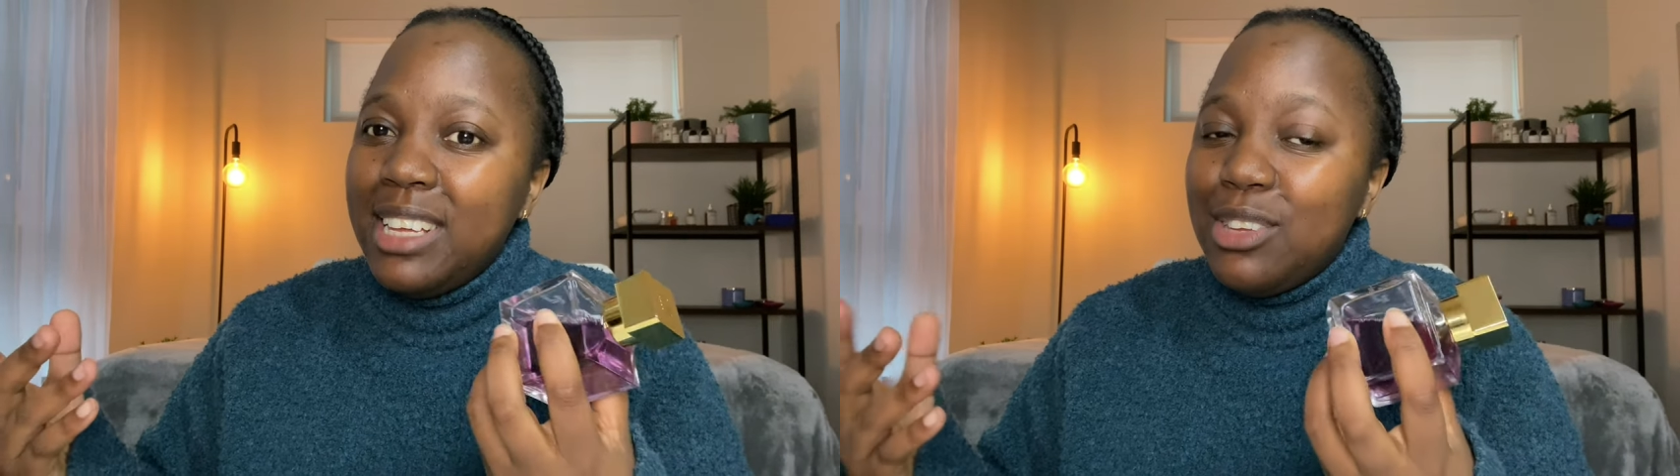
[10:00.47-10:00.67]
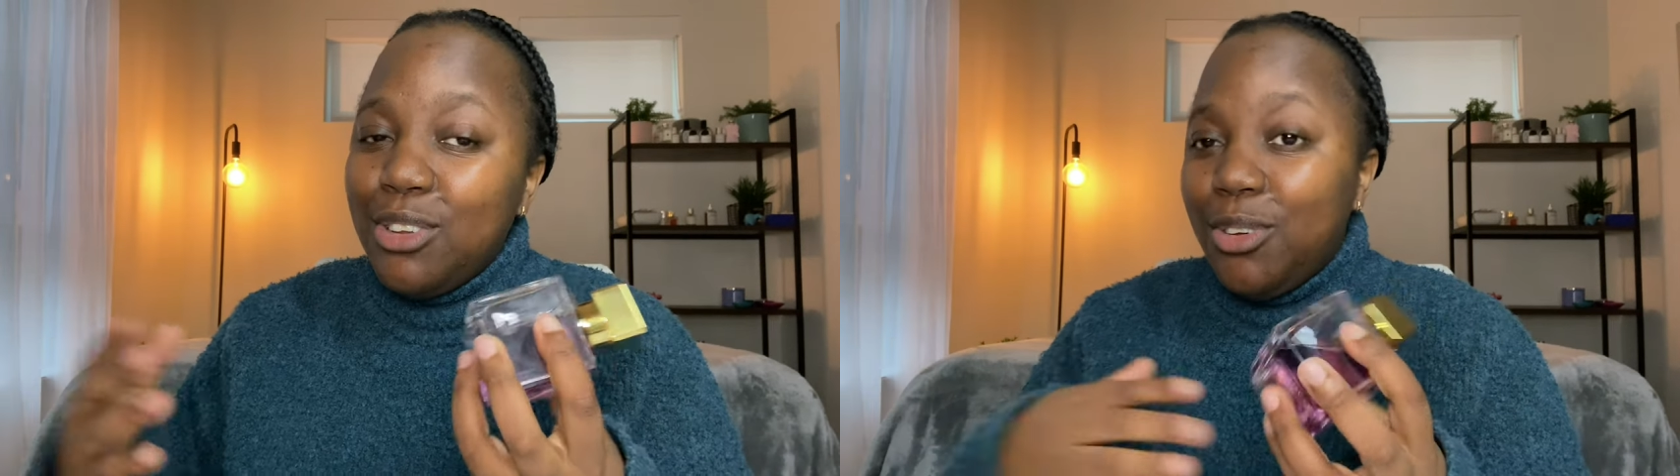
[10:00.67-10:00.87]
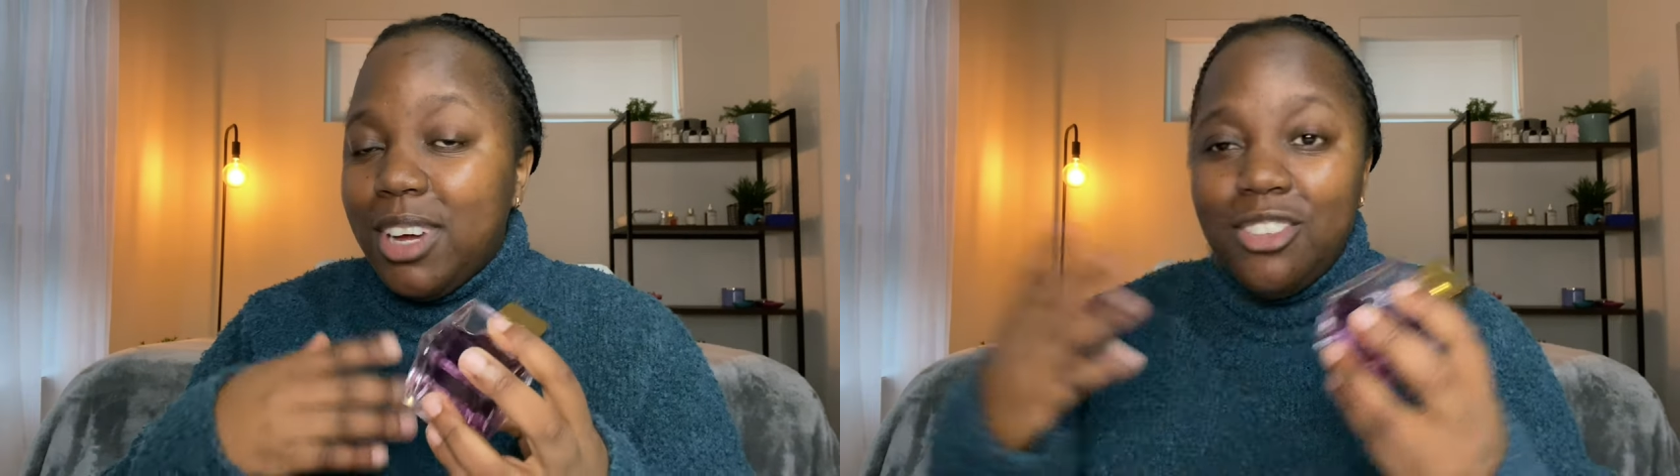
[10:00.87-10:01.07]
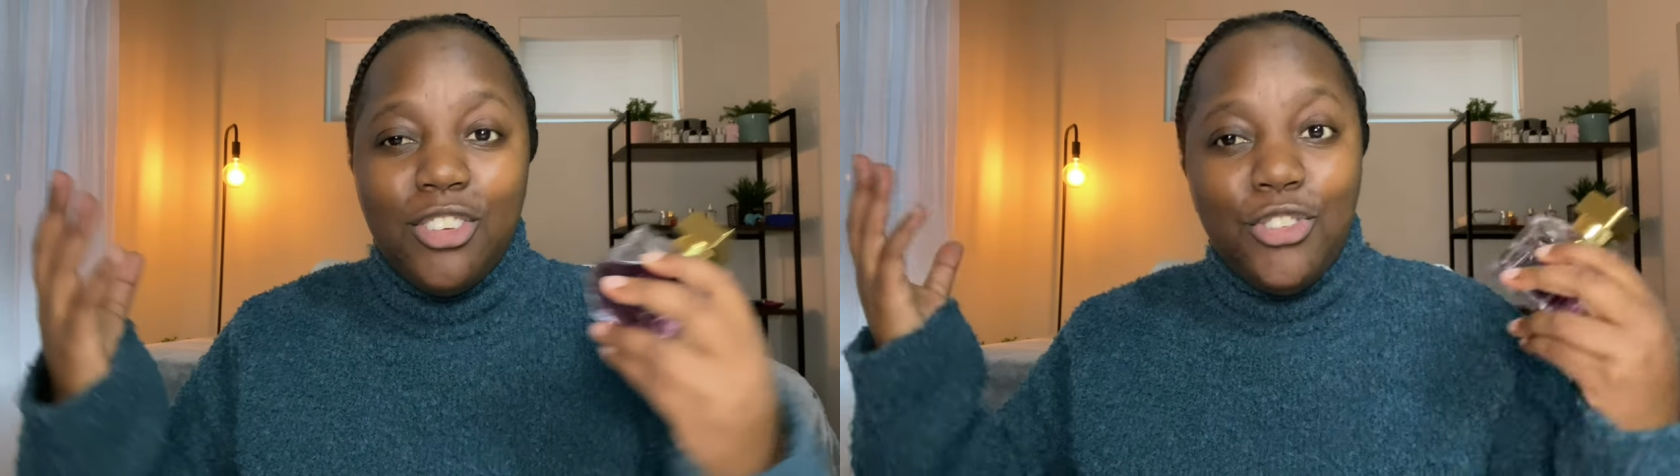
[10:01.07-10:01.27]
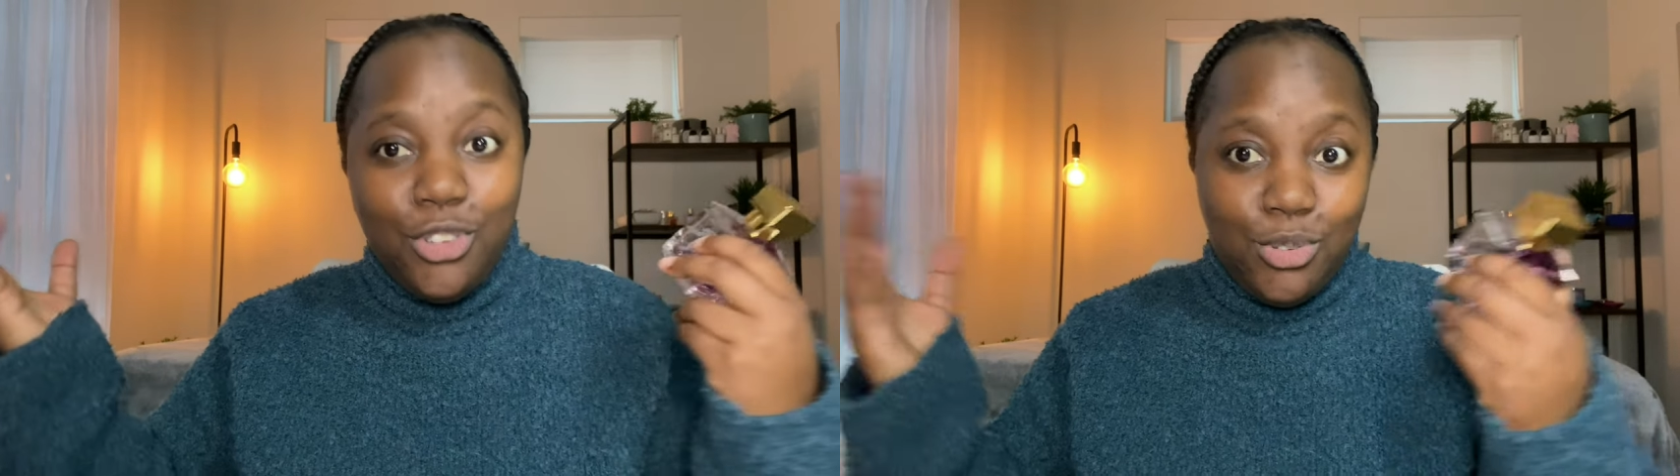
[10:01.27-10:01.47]
so you can
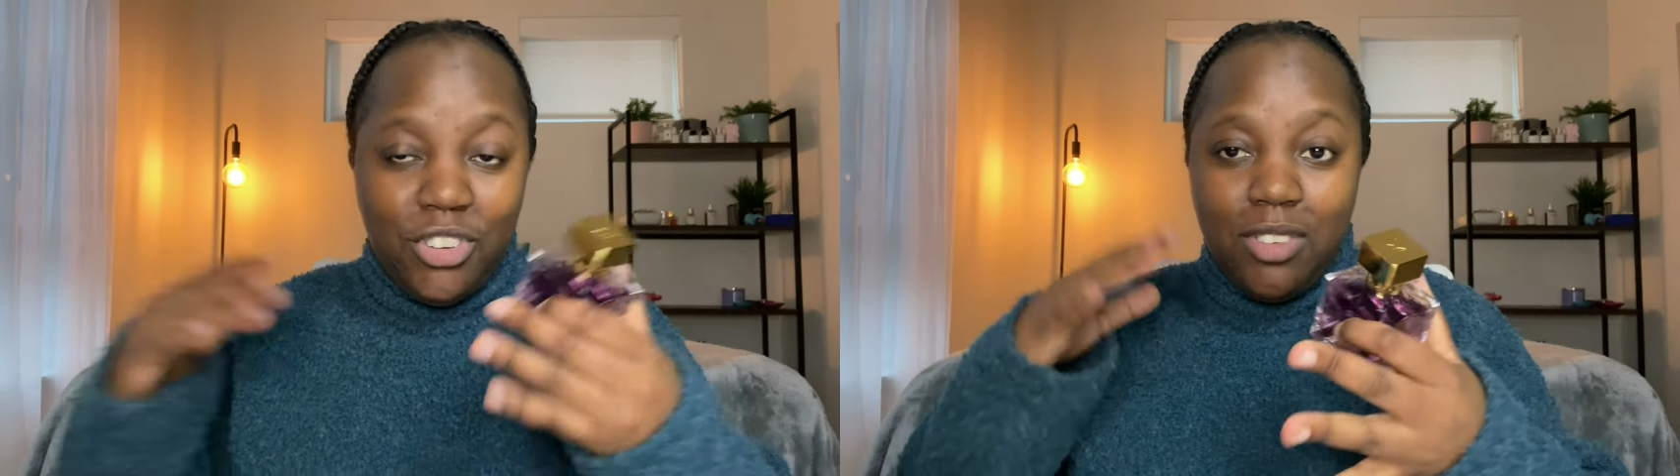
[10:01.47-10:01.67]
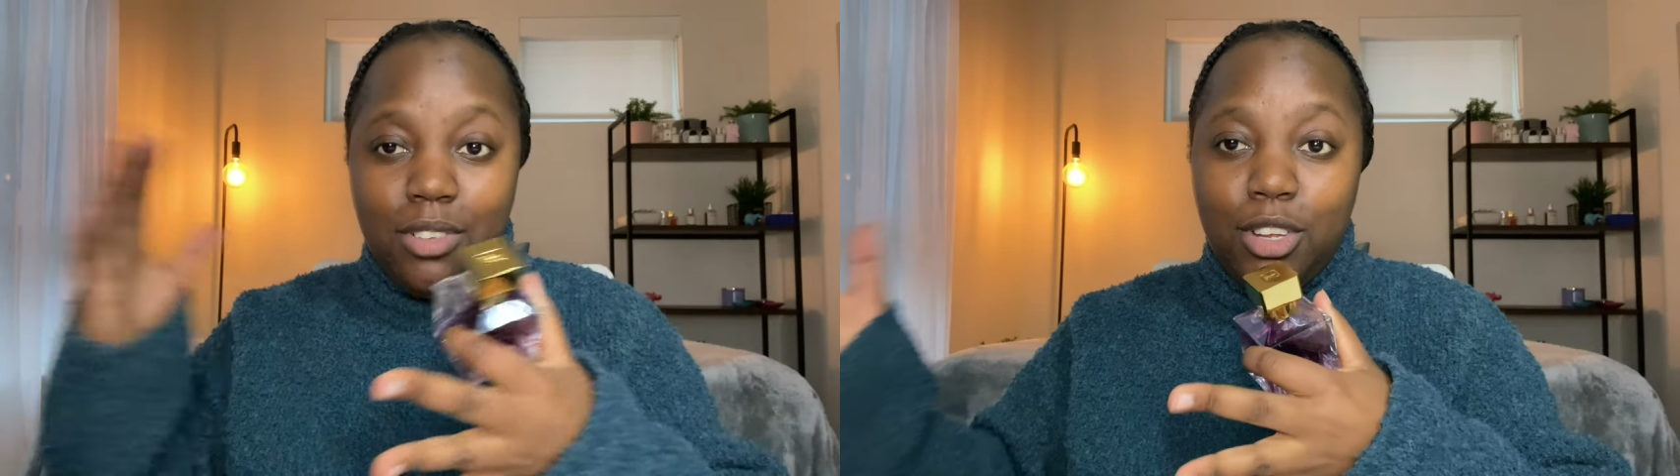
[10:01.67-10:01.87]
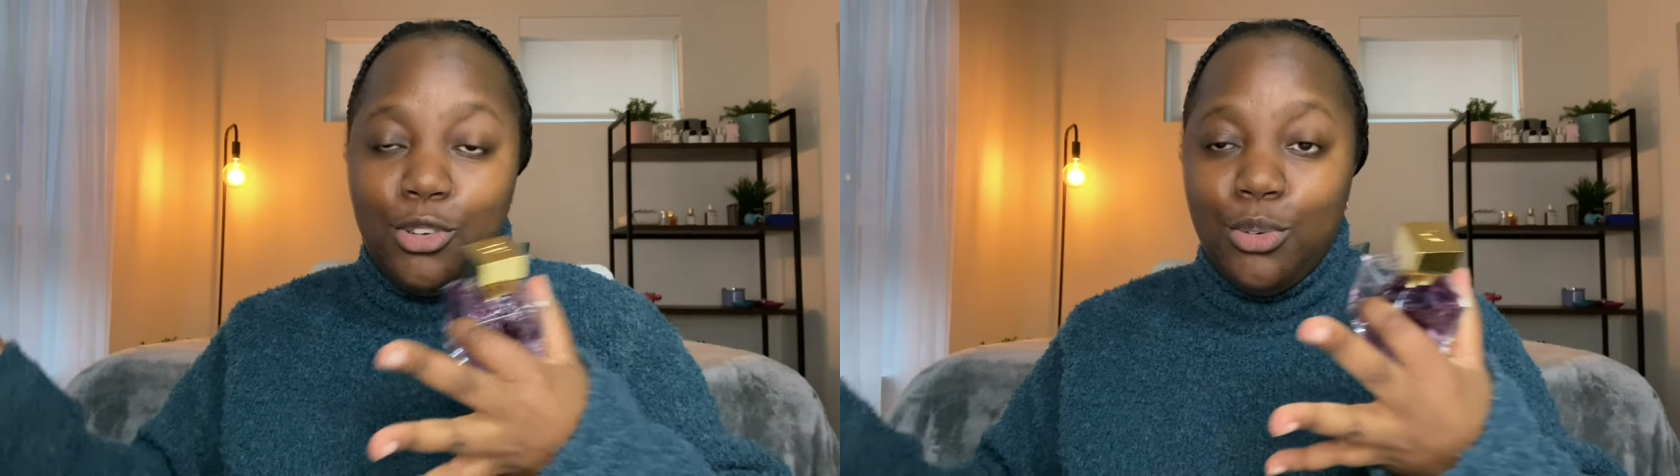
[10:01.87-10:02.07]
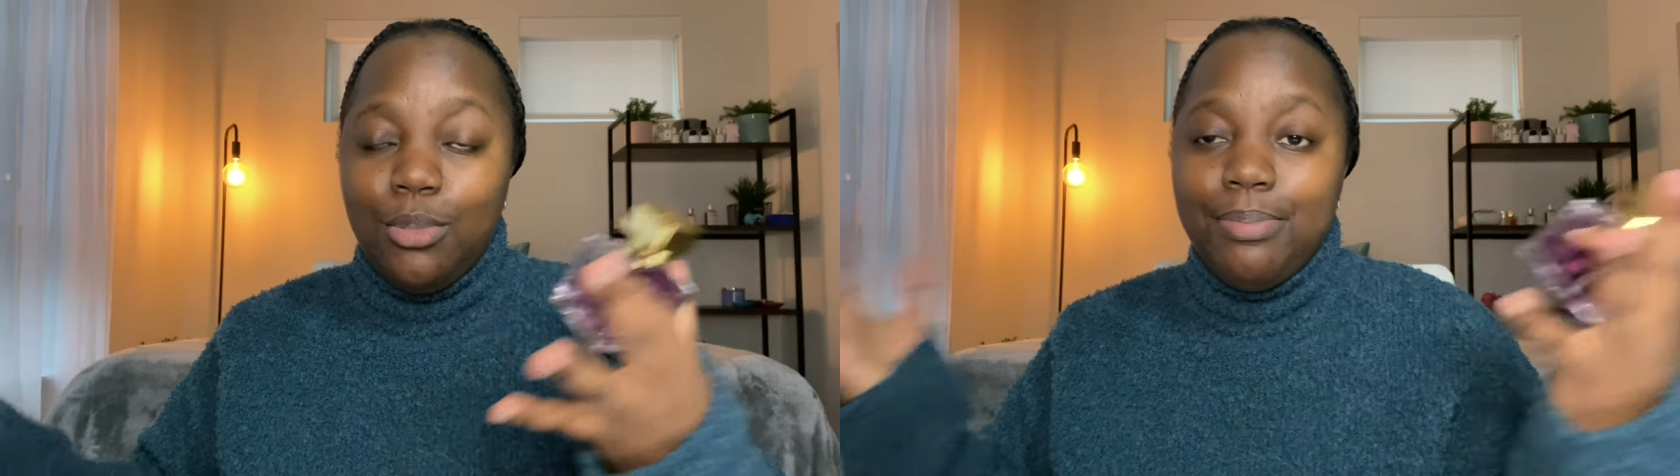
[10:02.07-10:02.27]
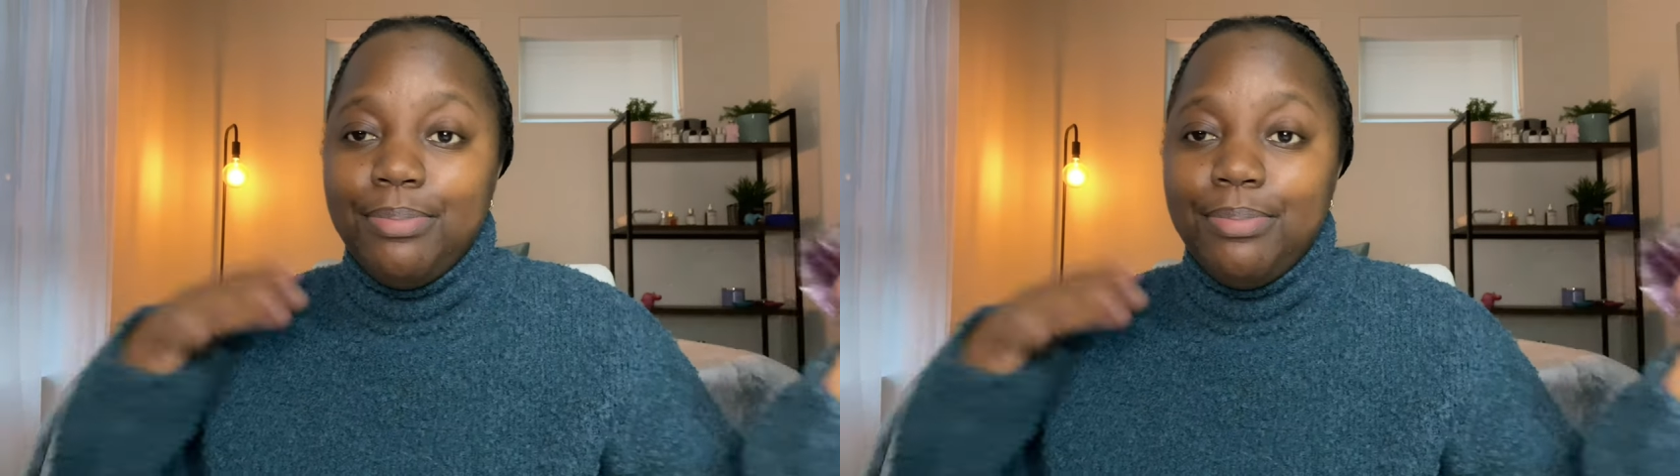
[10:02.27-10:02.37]
just choose whichever of the two